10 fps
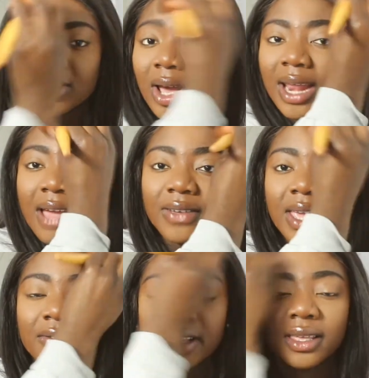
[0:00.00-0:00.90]
not
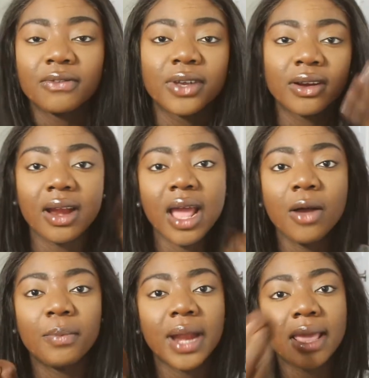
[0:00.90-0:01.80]
having everything figured
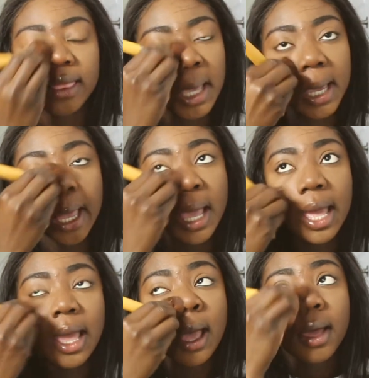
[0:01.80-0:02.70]
out, but I think
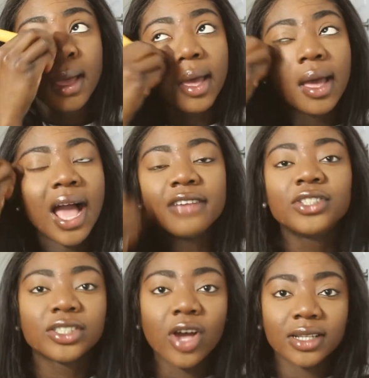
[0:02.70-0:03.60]
I've
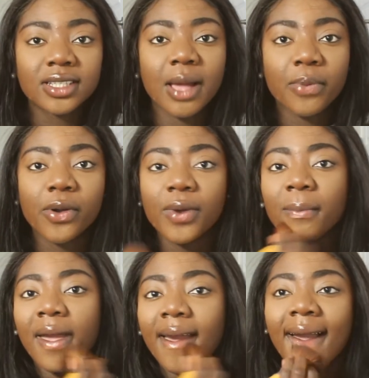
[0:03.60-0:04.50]
just gotten to that point where
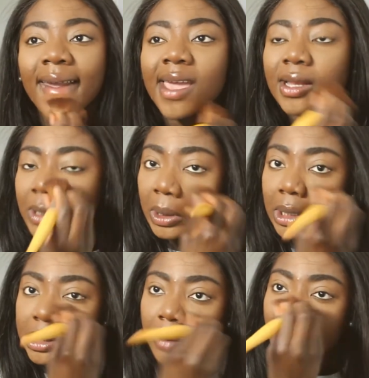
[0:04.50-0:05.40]
I'm like, I can't do
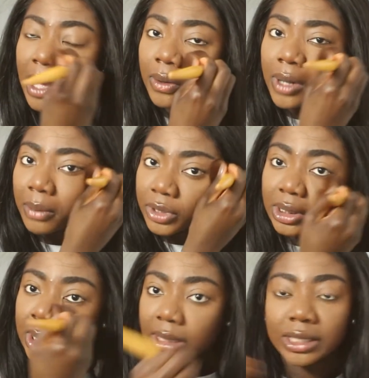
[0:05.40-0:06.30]
this on my own. I'm
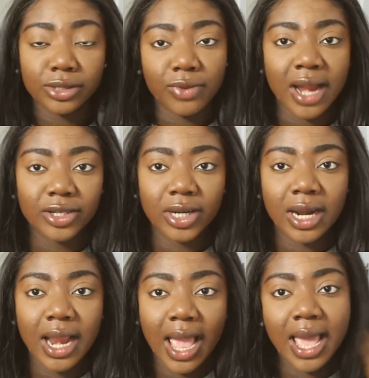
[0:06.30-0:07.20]
just gonna
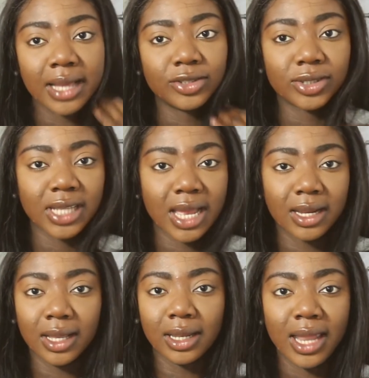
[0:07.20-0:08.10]
surrender and just
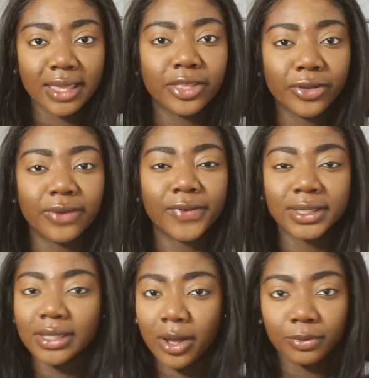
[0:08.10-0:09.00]
kind of let the
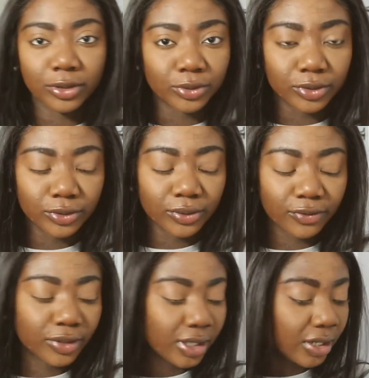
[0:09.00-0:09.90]
universe come through
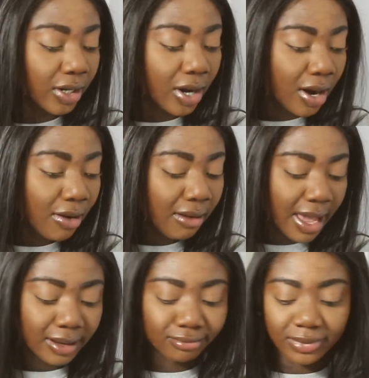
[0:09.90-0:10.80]
for your girl
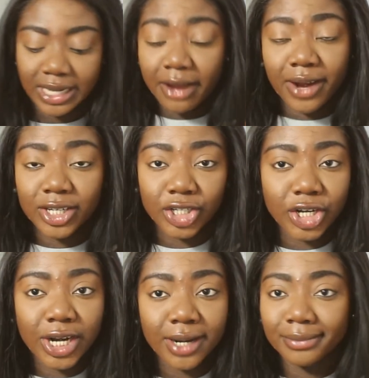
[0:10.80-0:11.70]
and direct
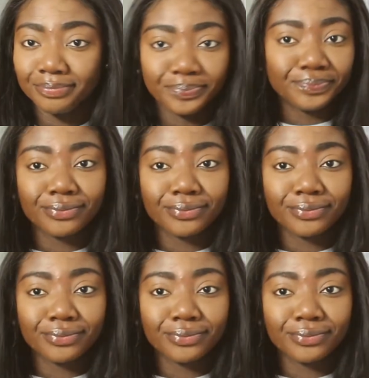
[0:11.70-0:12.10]
her and